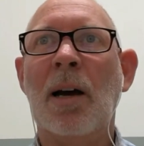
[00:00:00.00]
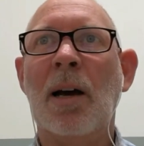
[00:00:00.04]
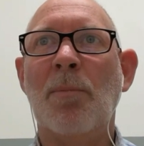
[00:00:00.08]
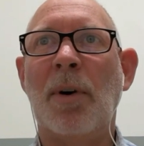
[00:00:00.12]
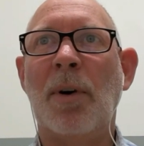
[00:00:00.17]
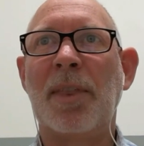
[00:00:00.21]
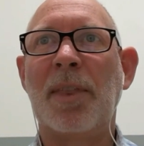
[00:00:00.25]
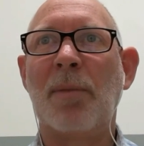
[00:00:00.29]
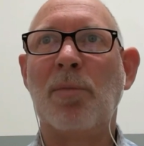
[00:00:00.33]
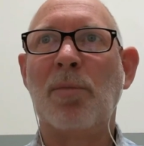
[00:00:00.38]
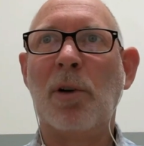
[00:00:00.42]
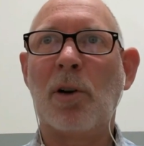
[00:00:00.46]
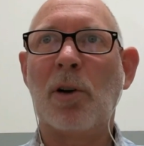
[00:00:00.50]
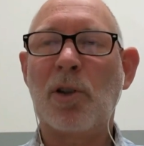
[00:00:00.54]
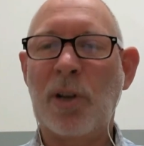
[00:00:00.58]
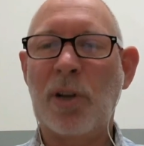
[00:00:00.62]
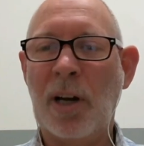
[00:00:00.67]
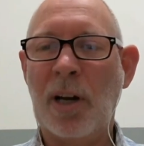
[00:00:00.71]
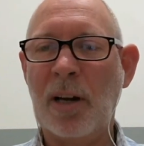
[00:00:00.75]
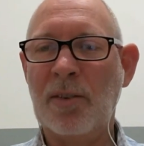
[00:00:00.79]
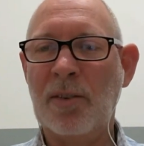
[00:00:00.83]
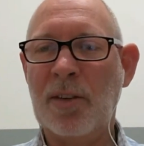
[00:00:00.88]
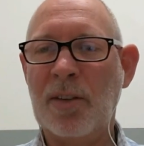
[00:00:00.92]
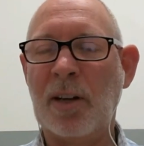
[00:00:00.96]
But the
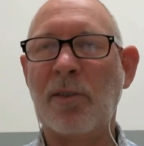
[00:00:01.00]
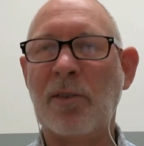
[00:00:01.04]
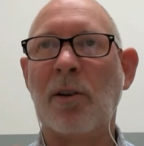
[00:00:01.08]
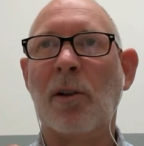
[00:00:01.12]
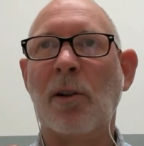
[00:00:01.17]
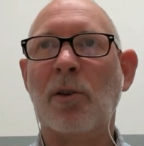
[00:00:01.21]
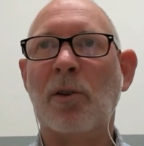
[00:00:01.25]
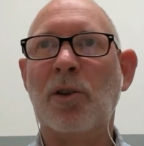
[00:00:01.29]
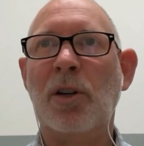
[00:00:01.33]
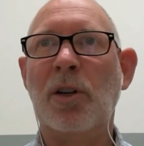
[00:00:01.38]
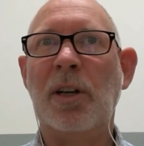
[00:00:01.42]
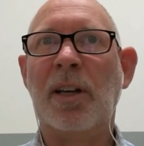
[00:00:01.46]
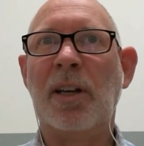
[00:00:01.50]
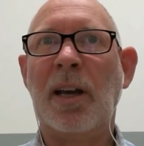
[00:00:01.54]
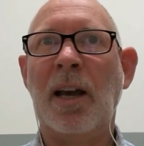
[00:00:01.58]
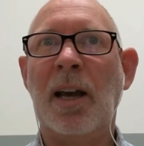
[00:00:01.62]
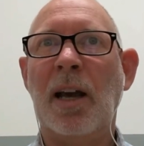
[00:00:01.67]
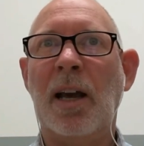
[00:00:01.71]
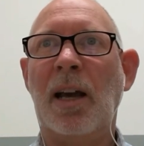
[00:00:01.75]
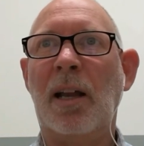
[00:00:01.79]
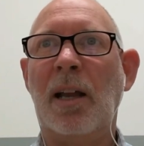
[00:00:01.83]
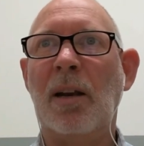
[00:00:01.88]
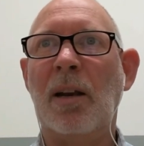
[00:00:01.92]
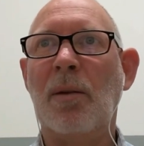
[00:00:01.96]
blockchain technology
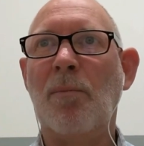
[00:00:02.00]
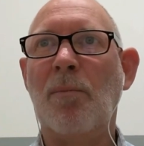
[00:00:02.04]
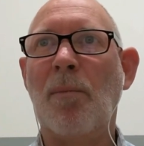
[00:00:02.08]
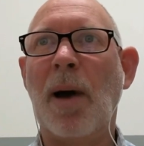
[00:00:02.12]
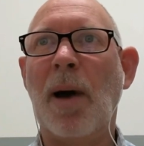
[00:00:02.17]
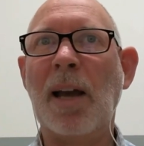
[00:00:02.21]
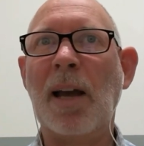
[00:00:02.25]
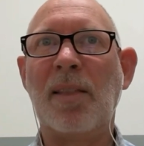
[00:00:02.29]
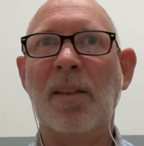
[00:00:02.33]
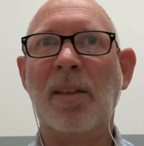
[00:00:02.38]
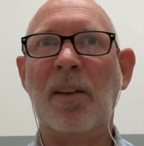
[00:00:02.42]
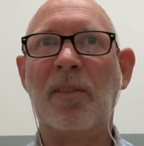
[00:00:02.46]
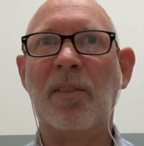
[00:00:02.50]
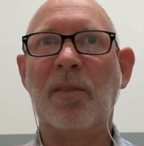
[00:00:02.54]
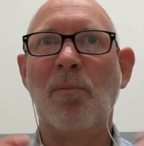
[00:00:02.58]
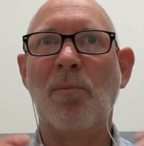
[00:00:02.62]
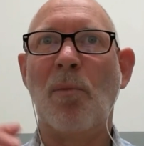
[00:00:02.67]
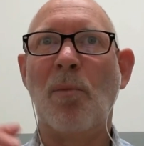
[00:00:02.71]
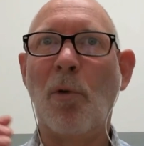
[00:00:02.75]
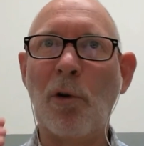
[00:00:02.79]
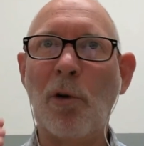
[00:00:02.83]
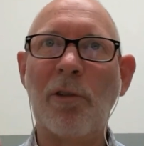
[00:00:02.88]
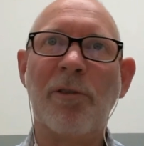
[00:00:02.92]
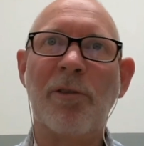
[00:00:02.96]
can make this
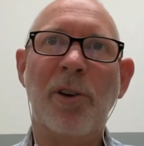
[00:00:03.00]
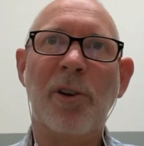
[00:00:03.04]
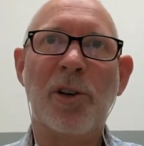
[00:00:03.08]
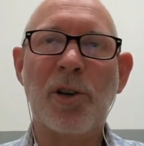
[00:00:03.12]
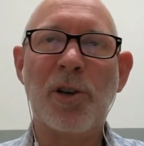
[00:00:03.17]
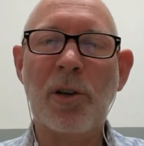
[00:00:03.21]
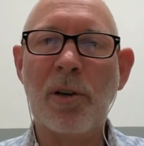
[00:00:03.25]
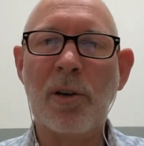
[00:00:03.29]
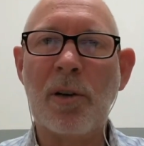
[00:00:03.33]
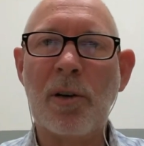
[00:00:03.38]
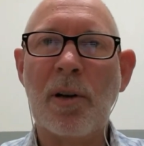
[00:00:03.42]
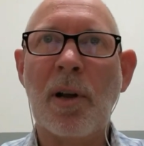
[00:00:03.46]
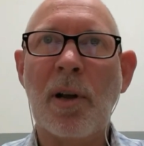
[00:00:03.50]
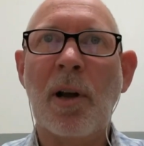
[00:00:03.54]
more efficient,